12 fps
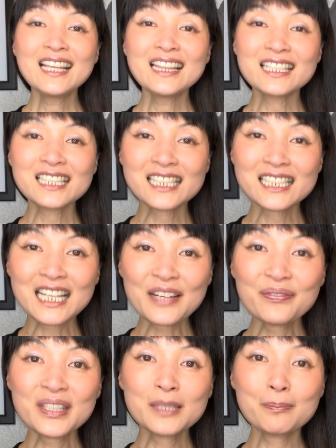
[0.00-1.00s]
The
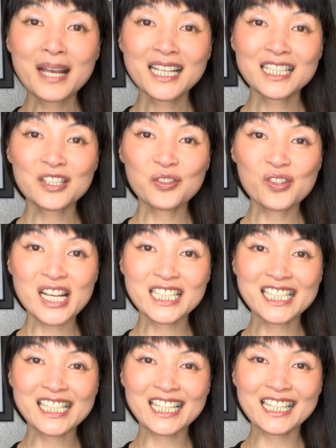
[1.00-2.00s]
safest bet
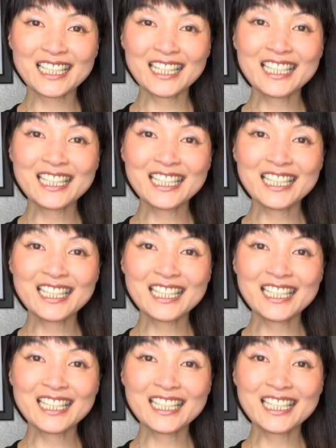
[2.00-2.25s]
strategy